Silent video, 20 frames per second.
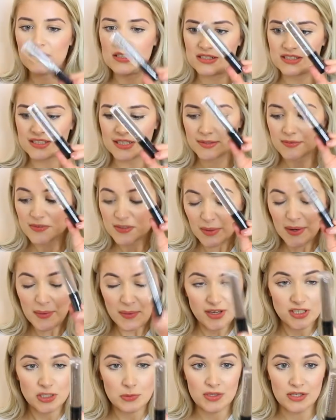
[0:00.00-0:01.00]
So this might
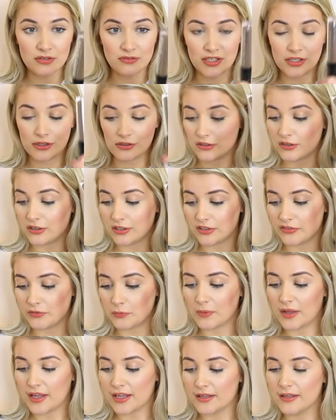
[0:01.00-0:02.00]
actually be a really good colour
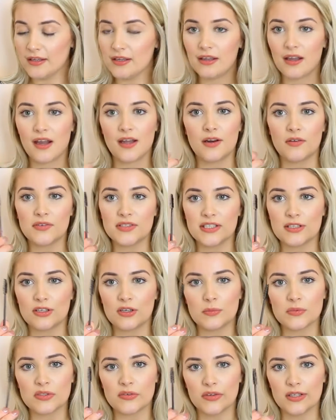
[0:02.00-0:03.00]
for me. And obviously it
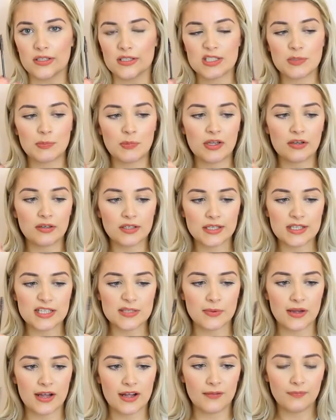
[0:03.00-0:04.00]
comes with a little spoolie
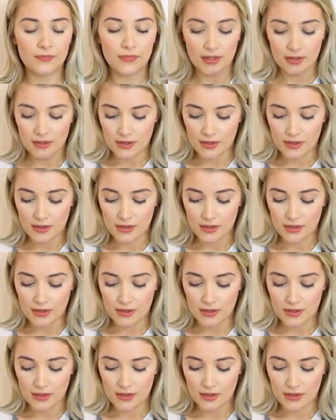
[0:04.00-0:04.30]
as well.